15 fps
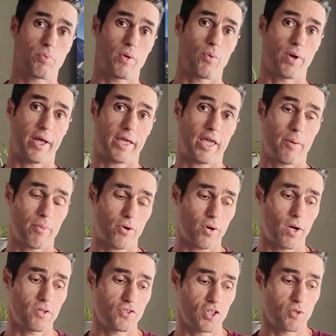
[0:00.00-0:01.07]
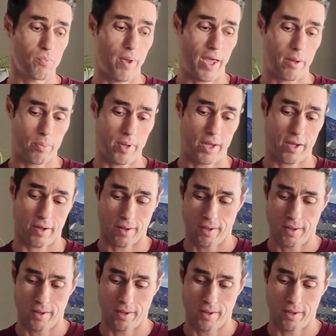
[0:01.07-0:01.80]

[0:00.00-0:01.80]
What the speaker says: me when I came across this backpack